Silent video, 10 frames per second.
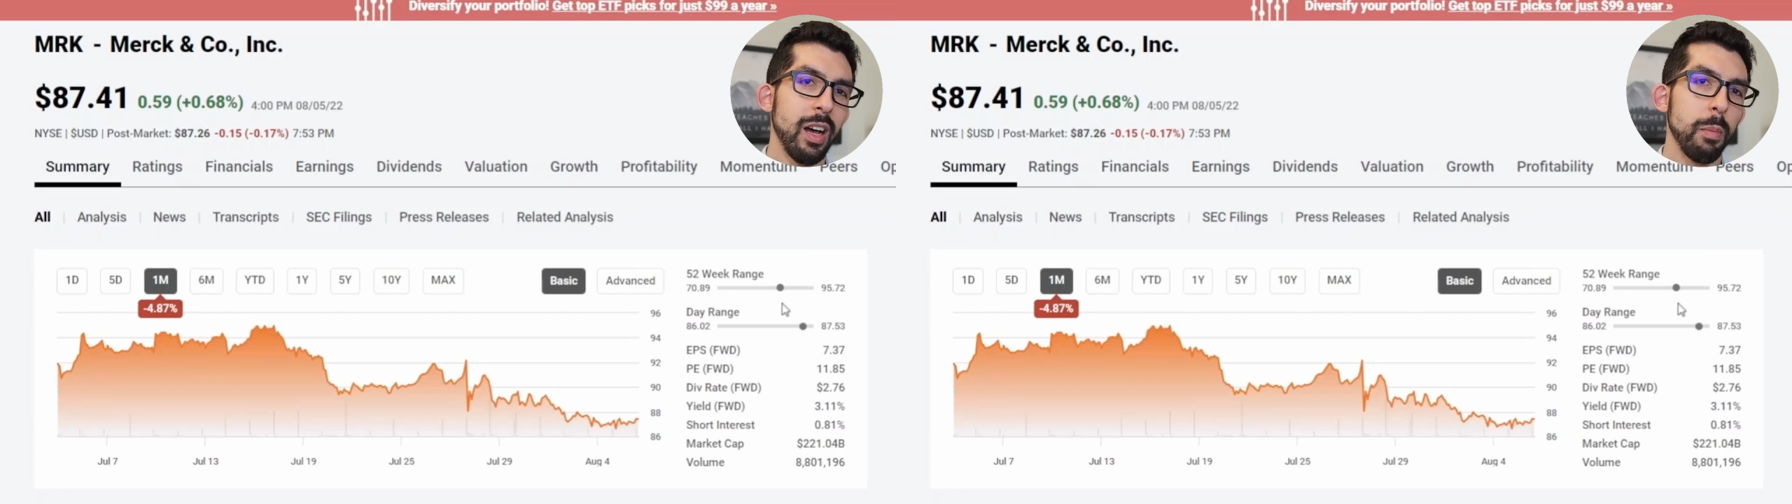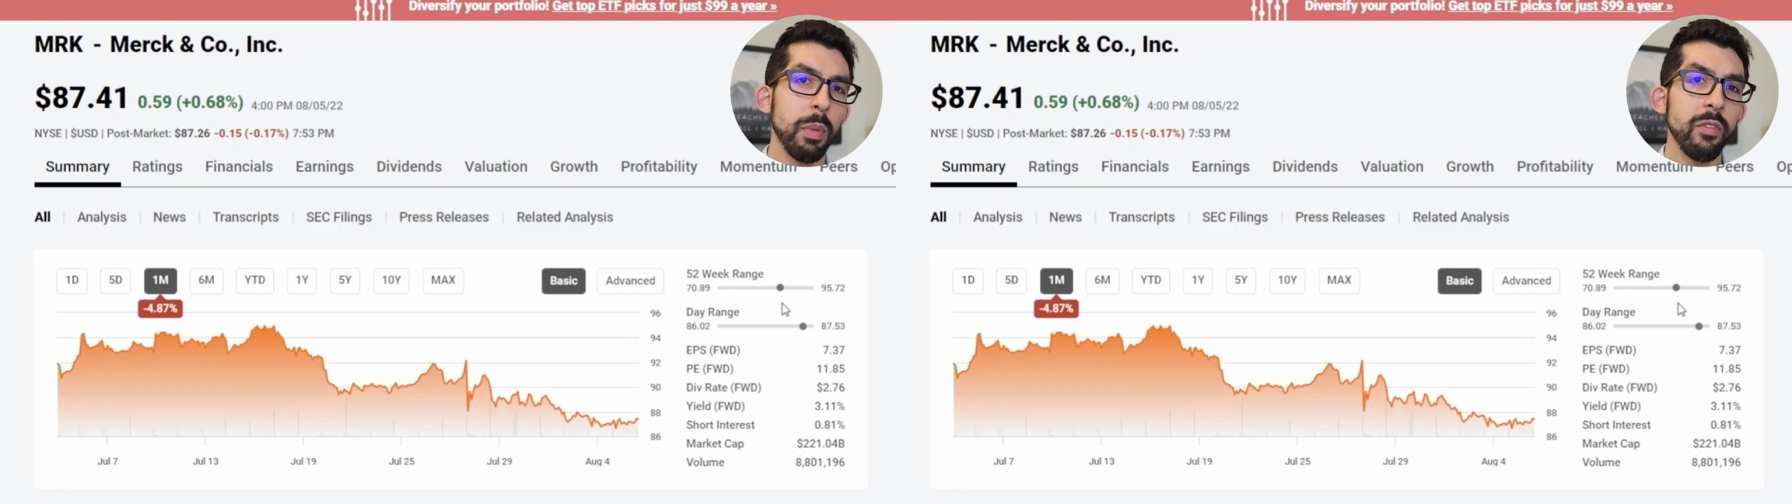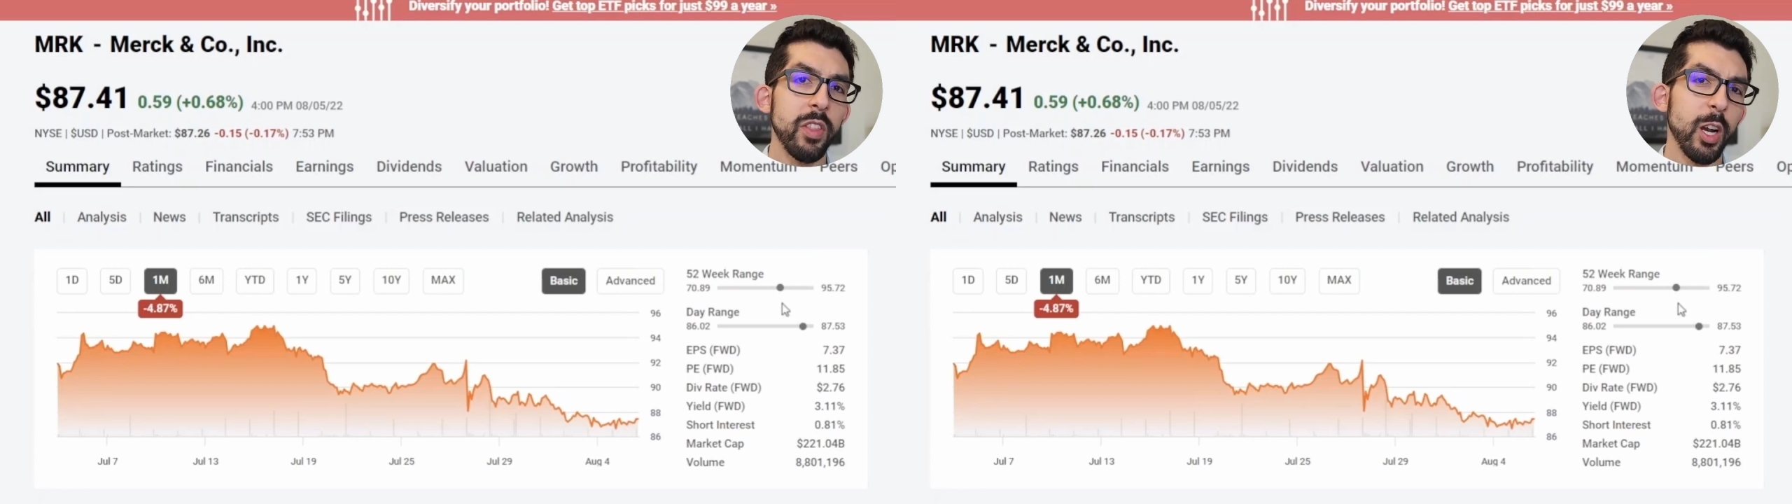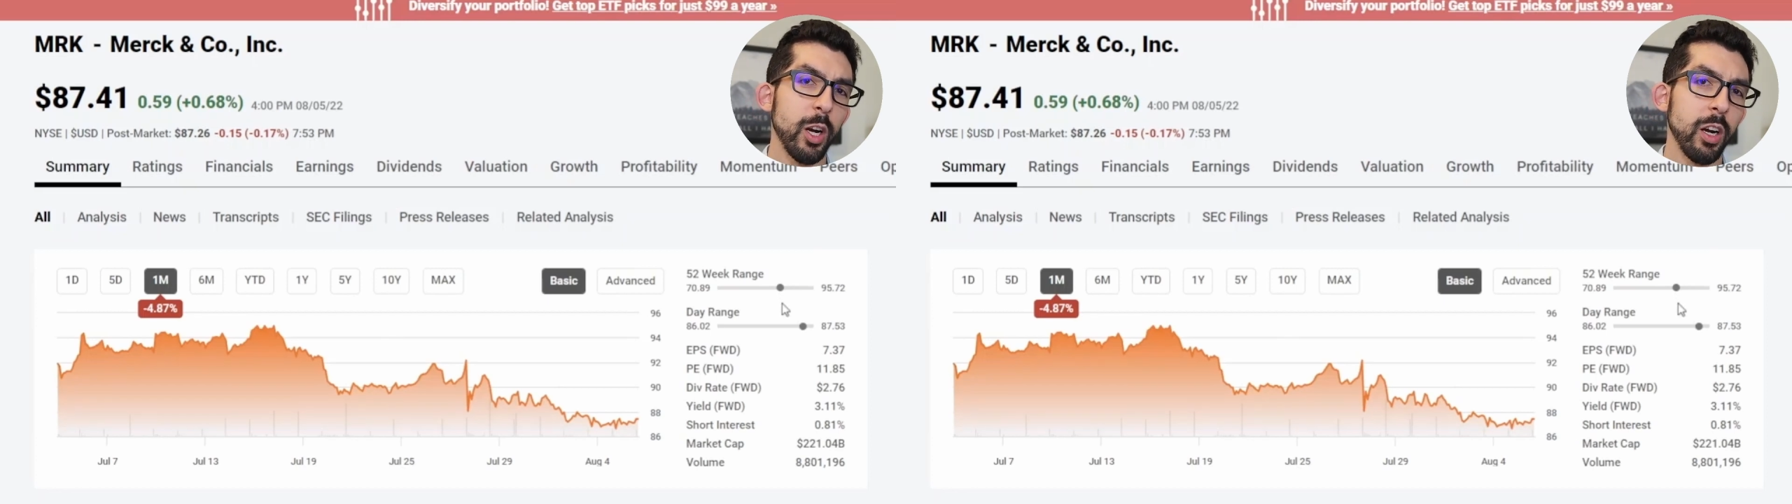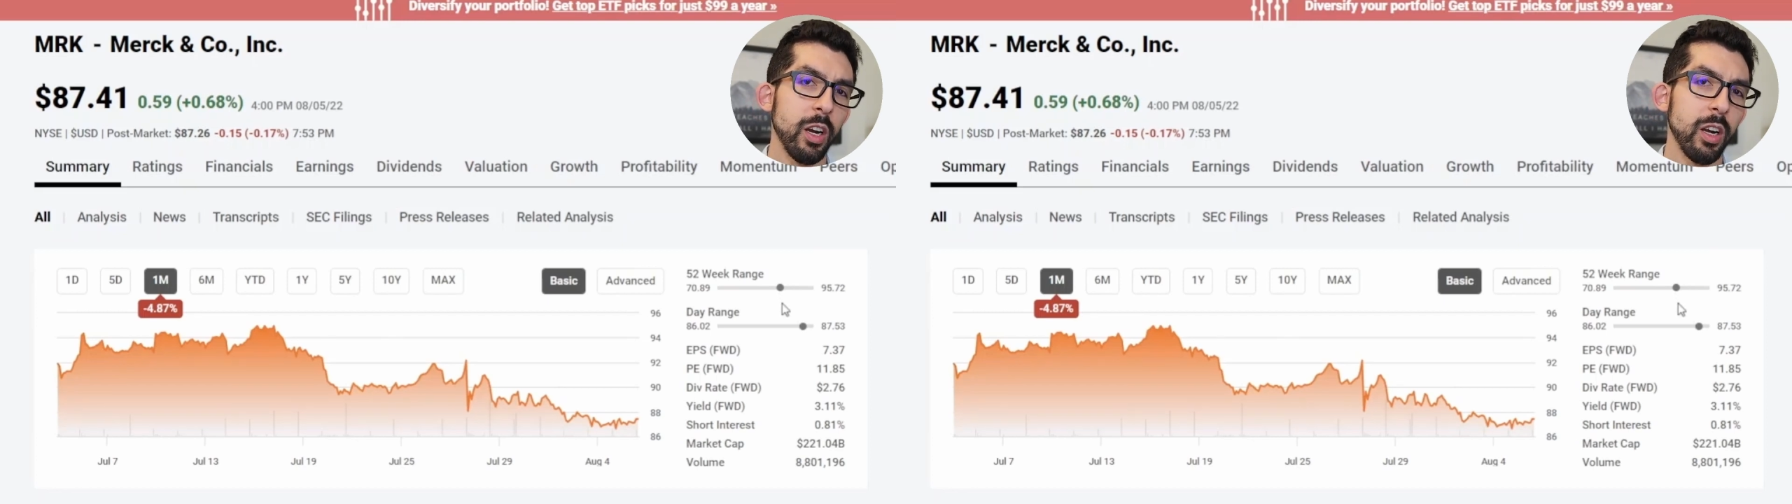above
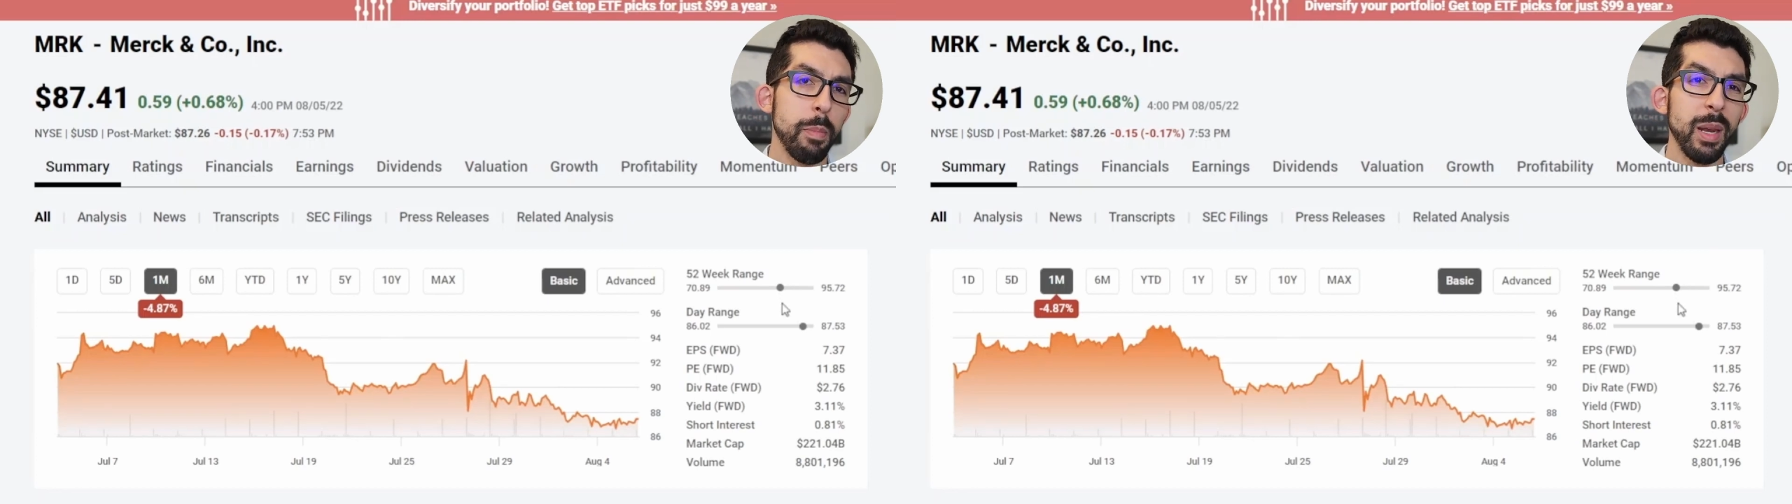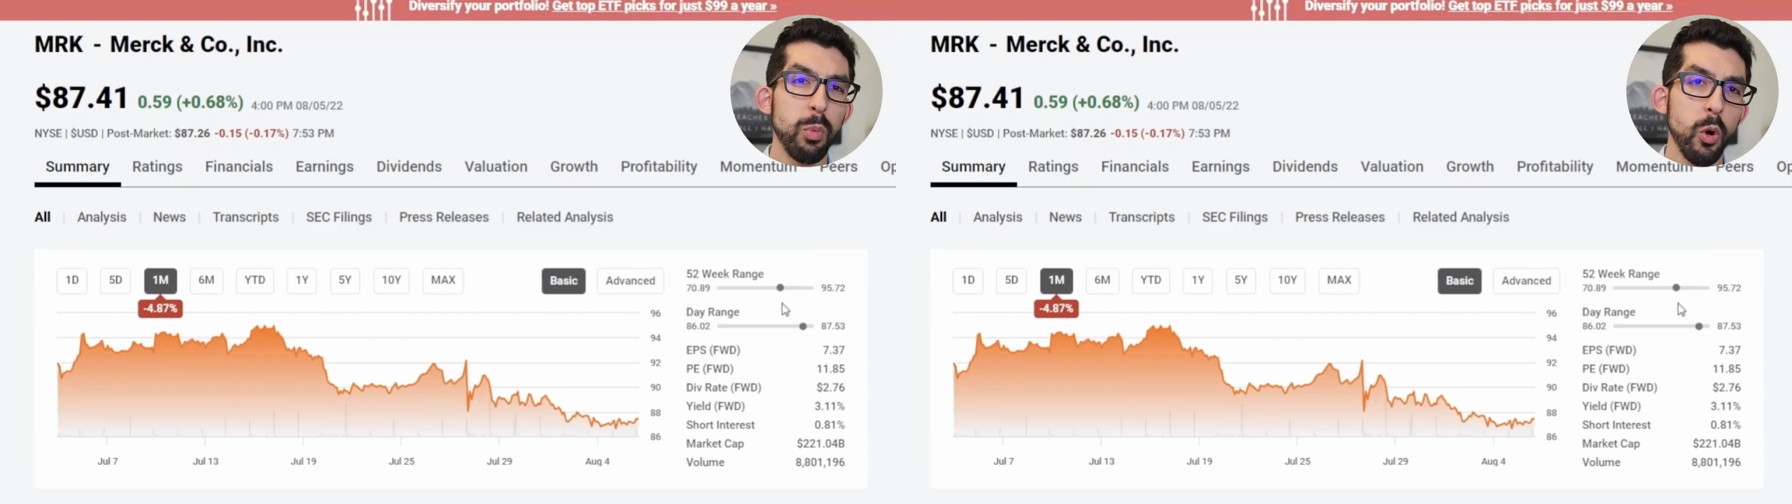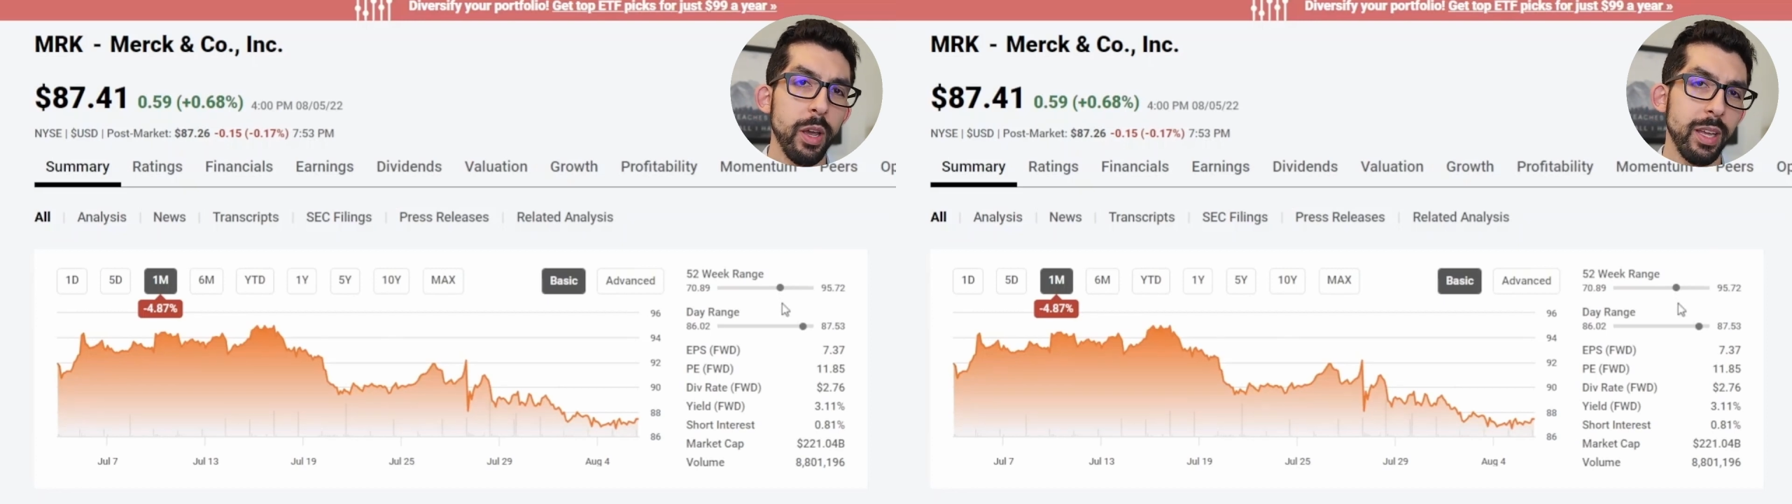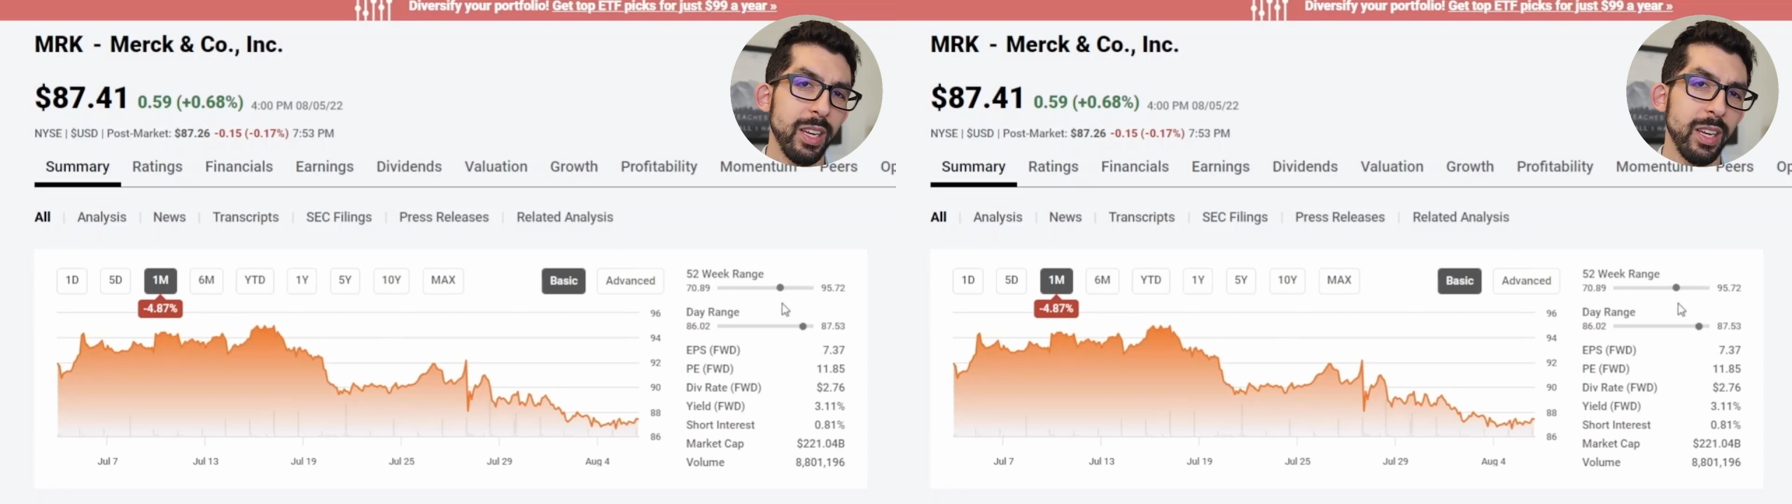their midpoint